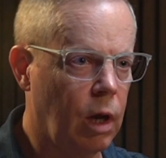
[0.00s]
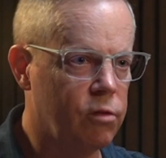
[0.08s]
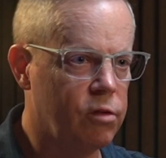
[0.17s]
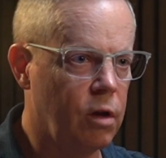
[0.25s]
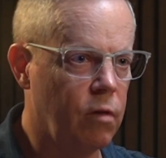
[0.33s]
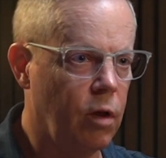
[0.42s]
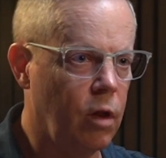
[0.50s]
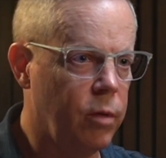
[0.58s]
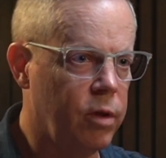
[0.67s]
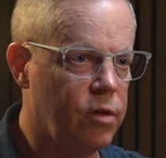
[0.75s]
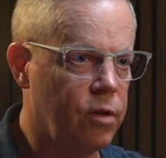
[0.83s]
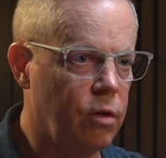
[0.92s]
housing
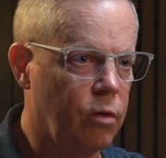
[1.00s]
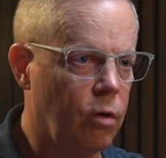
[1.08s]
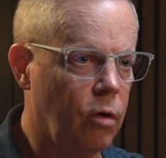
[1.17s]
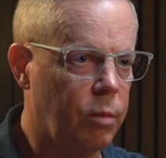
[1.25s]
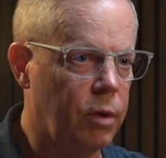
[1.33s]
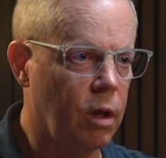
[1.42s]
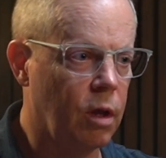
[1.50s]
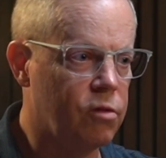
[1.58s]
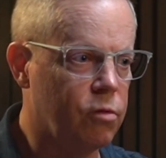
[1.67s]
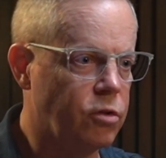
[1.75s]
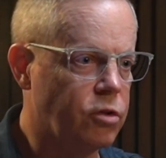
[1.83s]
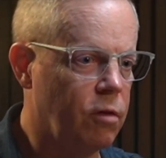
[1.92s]
developments that New Hope
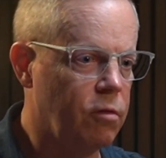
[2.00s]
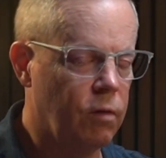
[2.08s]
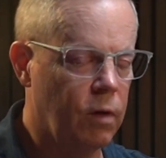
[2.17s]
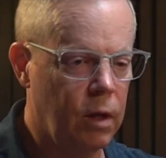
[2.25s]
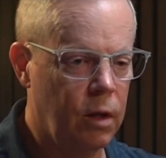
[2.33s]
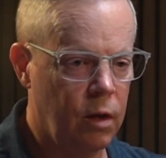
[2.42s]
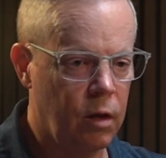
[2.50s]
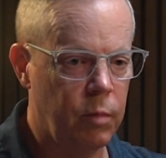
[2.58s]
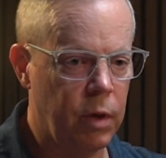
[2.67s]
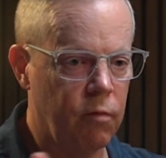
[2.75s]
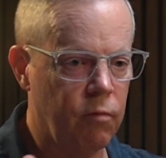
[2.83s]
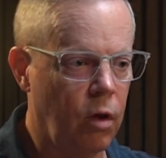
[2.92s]
does, which I've
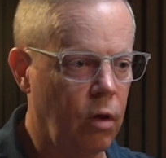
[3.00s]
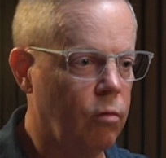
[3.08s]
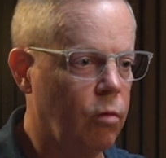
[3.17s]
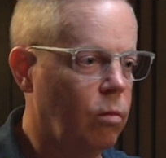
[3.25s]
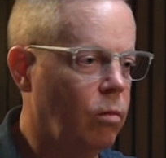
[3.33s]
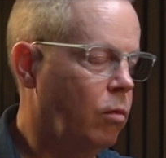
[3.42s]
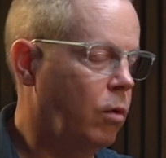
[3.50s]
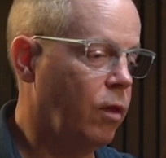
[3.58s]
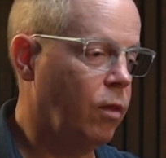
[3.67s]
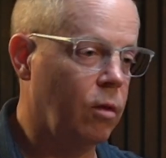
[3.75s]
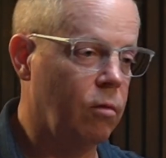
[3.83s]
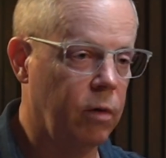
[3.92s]
been involved
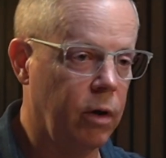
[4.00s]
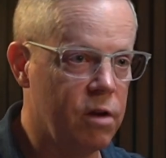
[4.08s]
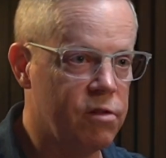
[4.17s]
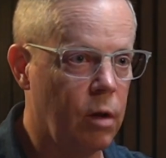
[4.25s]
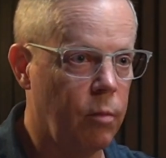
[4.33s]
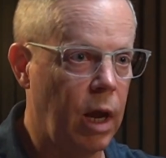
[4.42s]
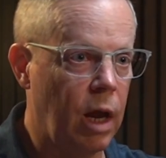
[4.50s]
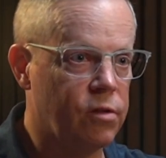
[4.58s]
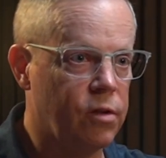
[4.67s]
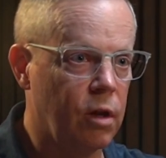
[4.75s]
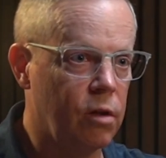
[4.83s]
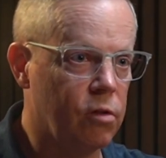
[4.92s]
with in various
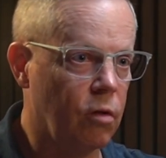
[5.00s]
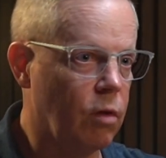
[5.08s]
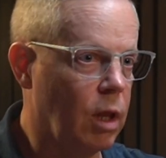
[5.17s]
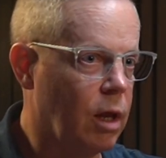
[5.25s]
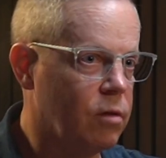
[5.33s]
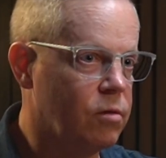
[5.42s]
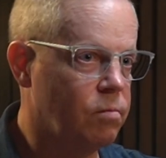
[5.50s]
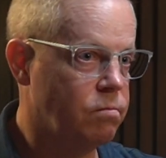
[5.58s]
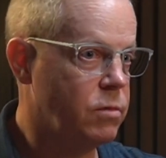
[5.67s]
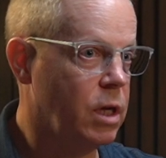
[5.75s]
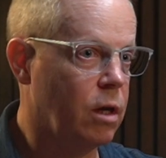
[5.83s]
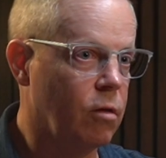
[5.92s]
capacities over the last
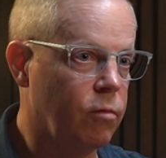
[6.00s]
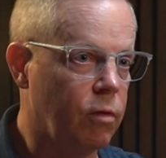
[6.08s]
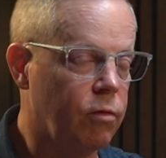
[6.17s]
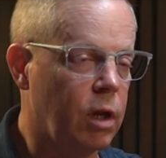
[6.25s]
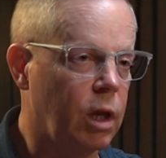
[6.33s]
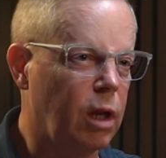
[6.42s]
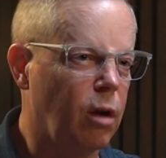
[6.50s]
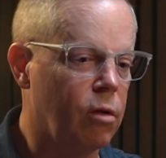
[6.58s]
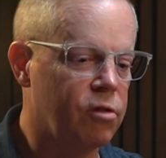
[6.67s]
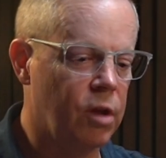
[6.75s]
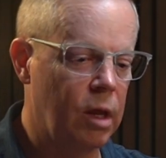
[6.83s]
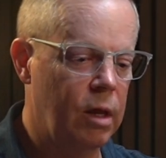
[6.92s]
10 or 15
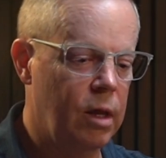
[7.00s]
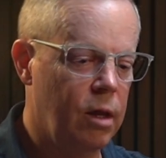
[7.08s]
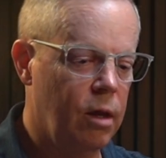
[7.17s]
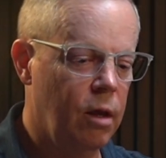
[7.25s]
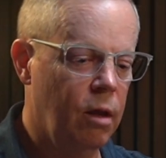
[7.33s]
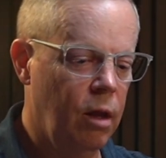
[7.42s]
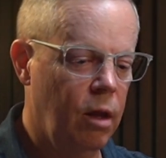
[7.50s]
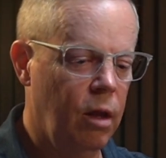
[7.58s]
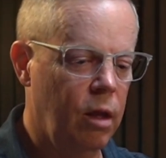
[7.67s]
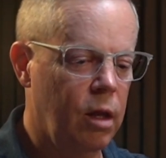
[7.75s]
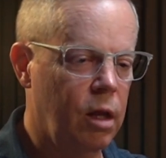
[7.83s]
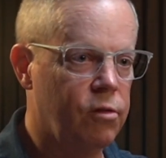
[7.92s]
years,
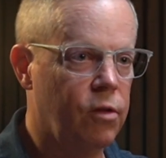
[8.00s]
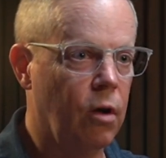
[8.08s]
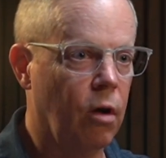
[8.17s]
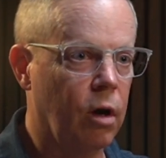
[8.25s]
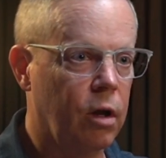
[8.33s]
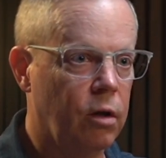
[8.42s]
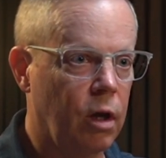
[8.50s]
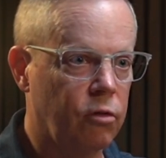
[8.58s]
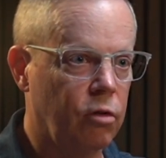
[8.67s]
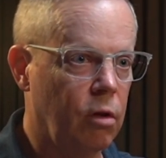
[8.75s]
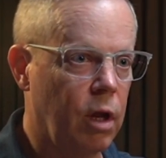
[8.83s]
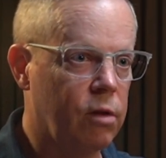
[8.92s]
is the
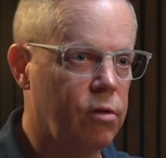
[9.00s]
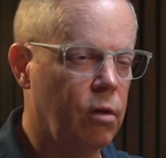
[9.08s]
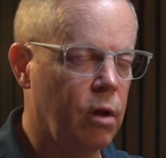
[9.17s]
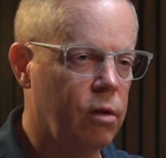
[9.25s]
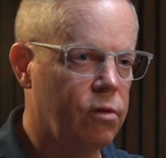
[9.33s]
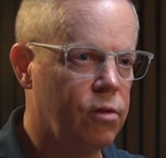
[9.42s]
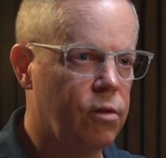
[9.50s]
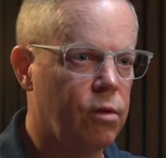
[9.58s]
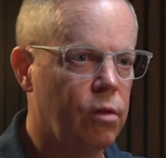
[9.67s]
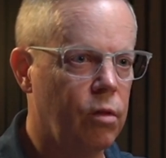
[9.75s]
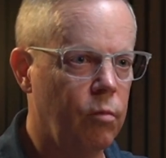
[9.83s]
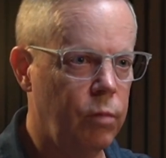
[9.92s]
architectural excellence,
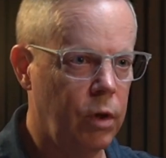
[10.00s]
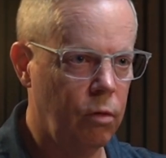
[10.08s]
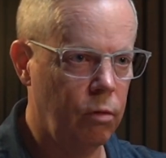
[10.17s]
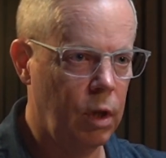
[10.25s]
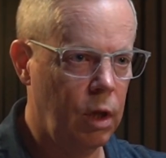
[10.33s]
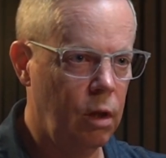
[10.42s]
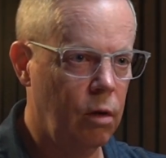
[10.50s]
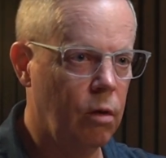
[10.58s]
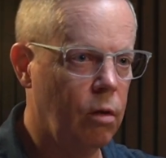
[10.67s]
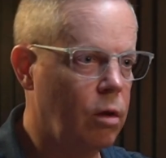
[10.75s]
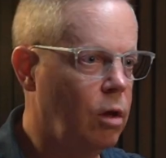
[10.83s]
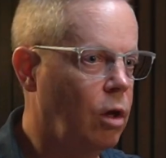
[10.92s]
the beauty.
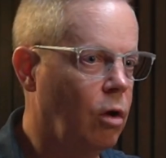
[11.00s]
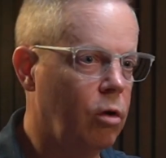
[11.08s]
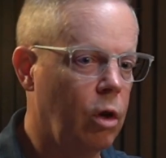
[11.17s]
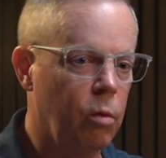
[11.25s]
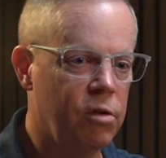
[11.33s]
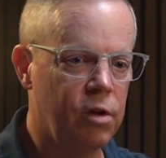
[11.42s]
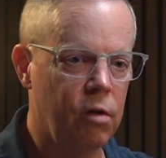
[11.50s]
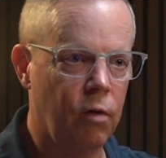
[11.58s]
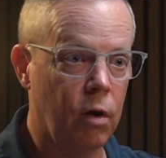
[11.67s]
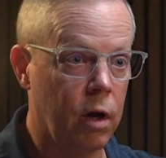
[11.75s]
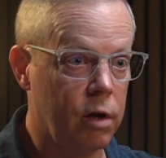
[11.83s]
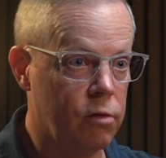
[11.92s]
You receive
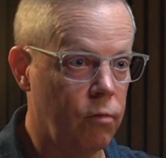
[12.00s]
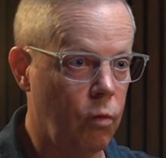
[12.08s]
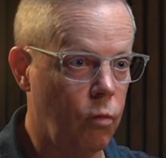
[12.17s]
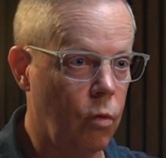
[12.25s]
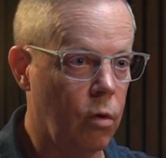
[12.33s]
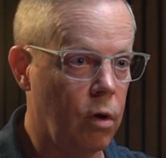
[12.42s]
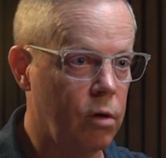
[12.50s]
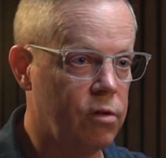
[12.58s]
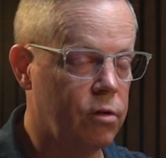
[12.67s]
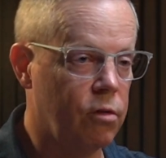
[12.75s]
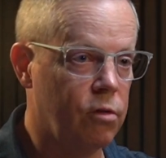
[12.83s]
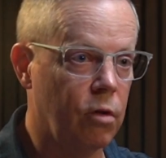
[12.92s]
all kinds of
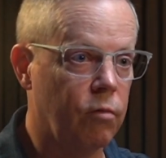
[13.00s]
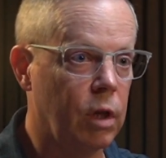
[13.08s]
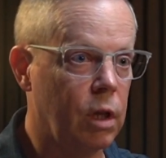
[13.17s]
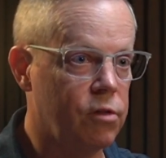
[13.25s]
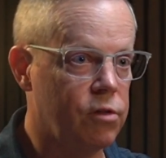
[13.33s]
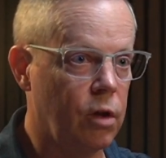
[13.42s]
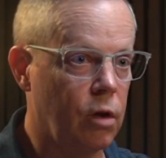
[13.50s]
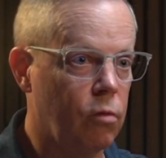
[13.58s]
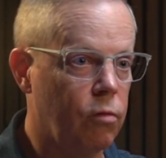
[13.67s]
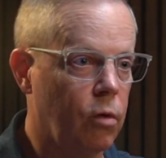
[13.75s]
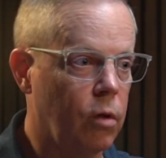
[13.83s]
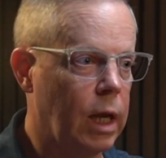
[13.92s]
awards, deservedly so,
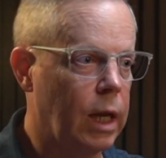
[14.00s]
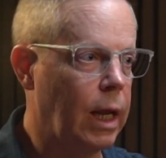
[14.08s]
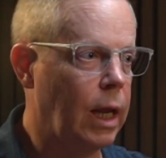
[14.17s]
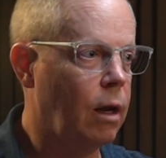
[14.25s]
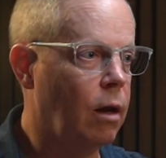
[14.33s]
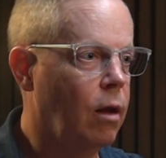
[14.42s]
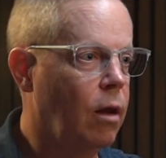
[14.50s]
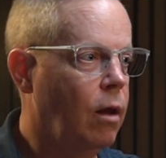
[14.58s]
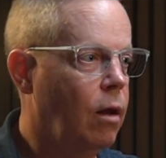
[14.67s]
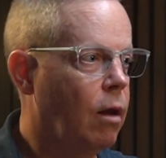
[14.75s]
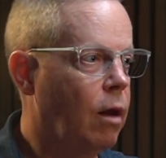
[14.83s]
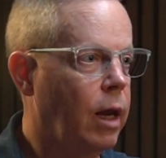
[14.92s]
for that.
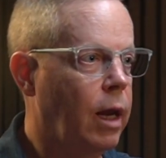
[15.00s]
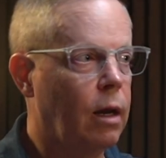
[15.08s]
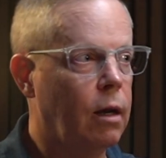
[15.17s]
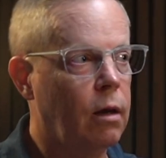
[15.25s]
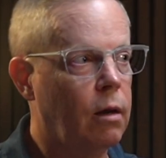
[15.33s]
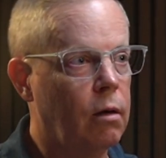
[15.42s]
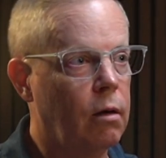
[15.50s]
And